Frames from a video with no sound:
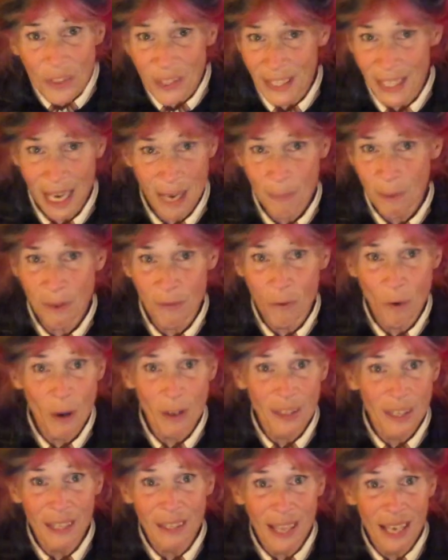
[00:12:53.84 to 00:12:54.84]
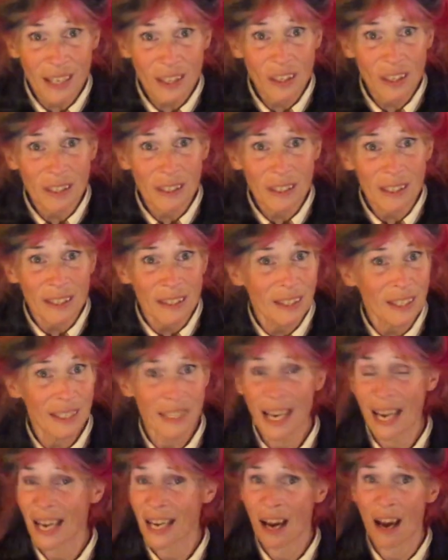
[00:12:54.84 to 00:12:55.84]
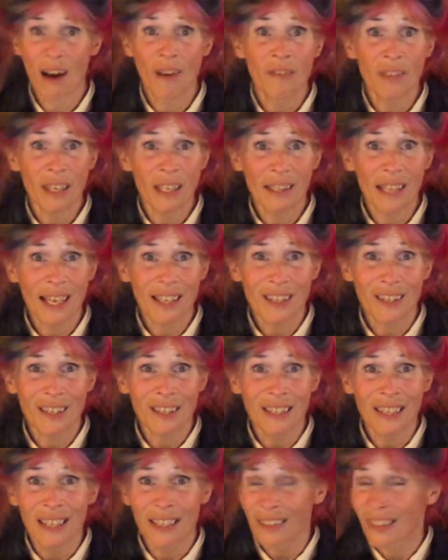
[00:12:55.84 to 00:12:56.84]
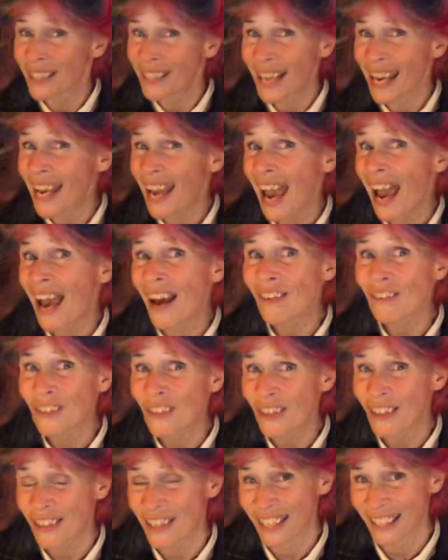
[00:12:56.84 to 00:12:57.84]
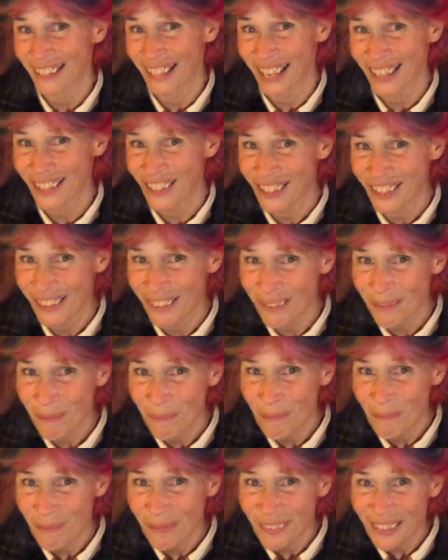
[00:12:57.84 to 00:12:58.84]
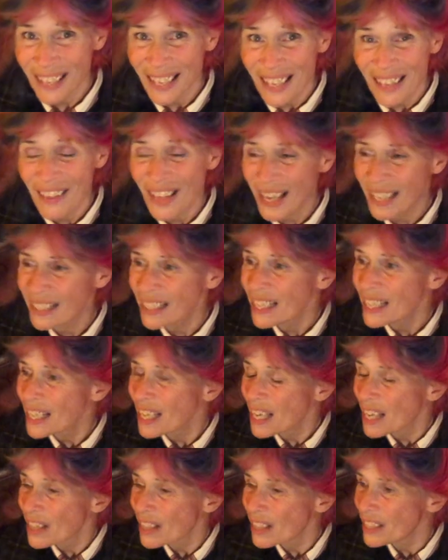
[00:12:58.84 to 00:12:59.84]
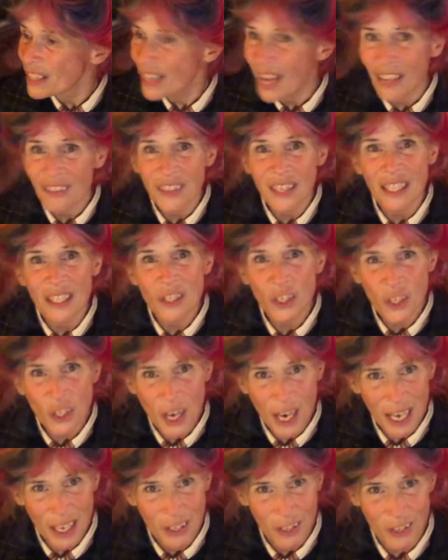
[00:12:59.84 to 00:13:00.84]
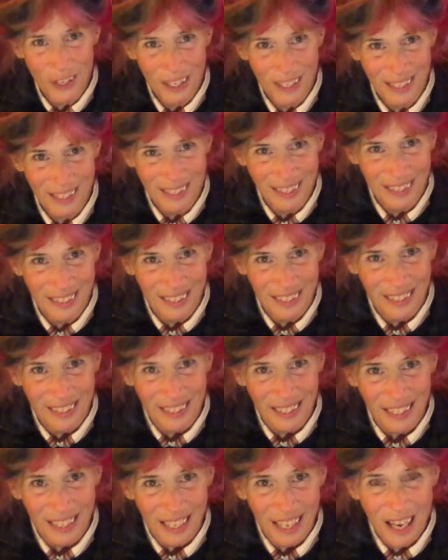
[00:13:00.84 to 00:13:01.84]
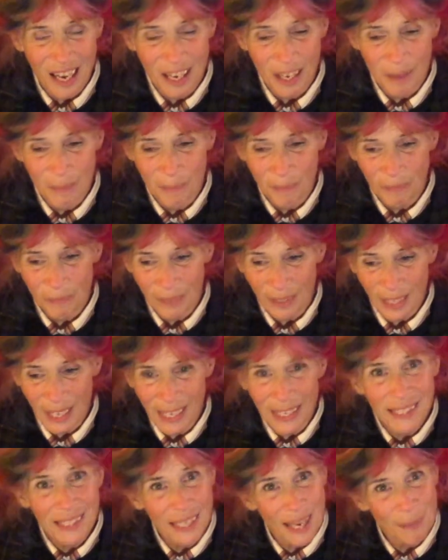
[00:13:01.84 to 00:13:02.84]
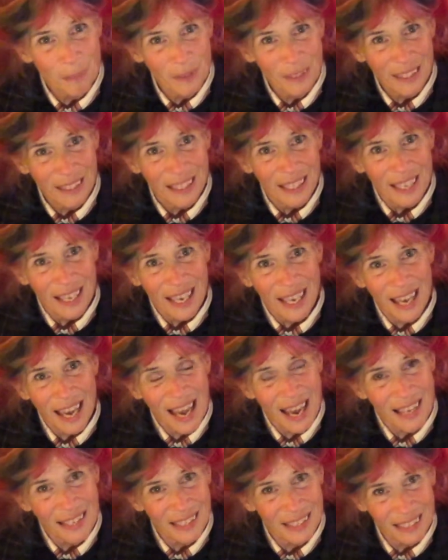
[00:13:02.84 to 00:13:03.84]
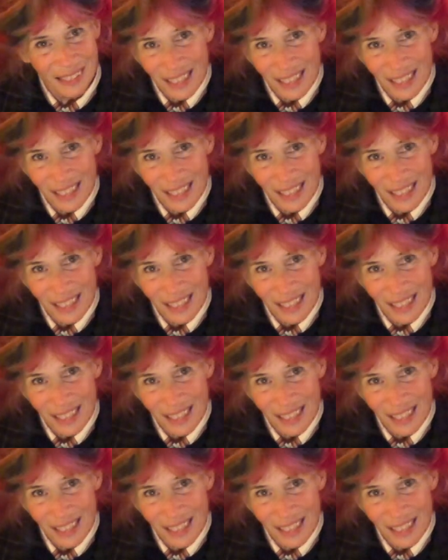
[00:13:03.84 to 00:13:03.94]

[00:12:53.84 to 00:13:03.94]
day before the election, the day of the election, the day after the election, that nothing changes except as